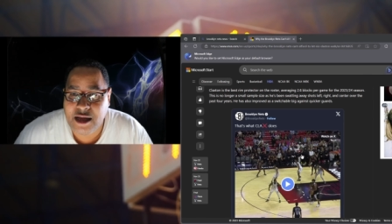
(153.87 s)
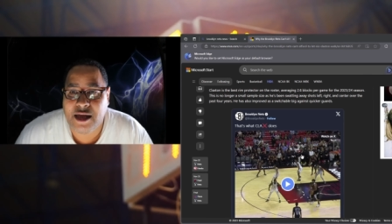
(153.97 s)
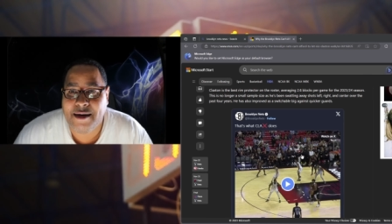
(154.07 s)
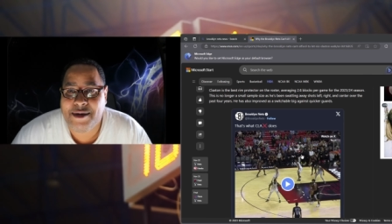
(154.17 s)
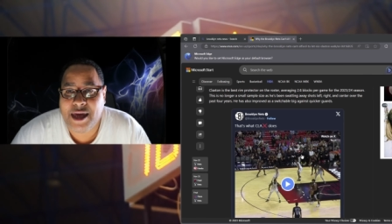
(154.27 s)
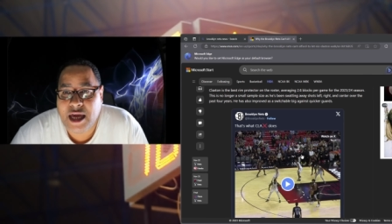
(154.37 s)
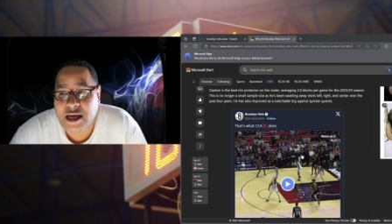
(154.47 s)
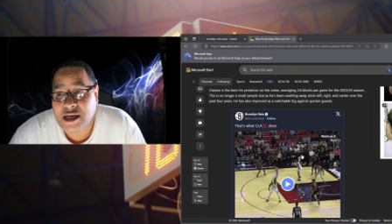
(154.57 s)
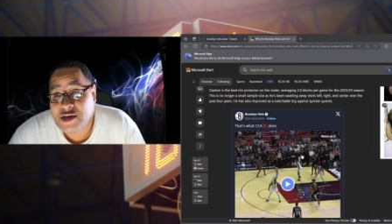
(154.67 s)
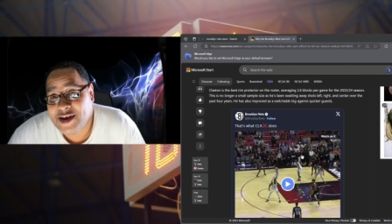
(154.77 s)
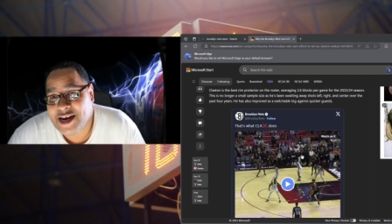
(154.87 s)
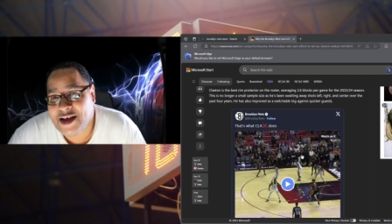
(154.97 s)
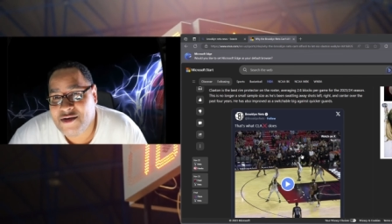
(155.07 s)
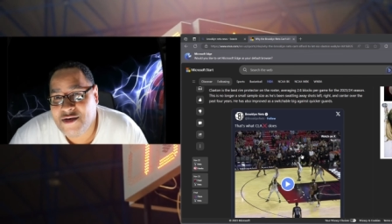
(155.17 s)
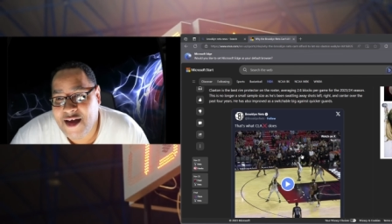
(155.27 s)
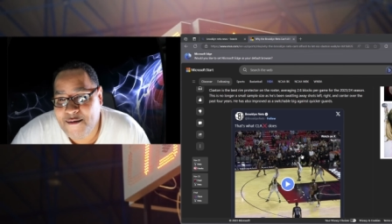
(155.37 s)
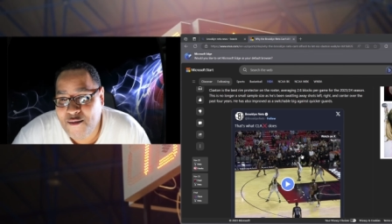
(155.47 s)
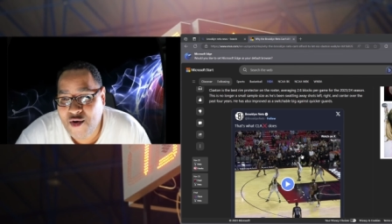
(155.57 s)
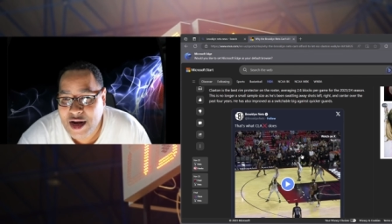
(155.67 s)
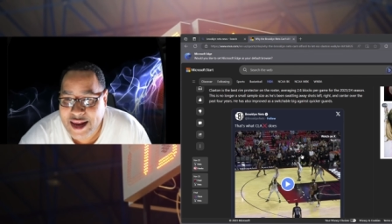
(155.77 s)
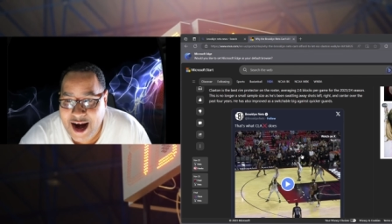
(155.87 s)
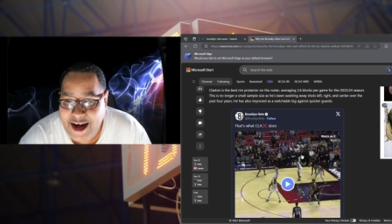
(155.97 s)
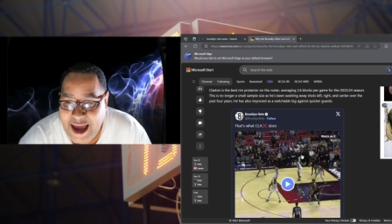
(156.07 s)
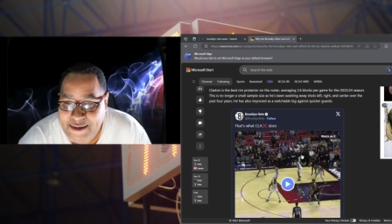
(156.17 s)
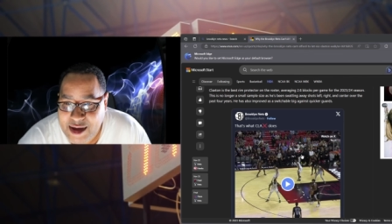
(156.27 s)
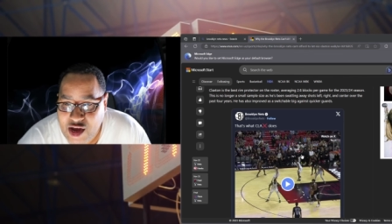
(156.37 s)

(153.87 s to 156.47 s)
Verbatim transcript: The NBA is right now. You have more dynamic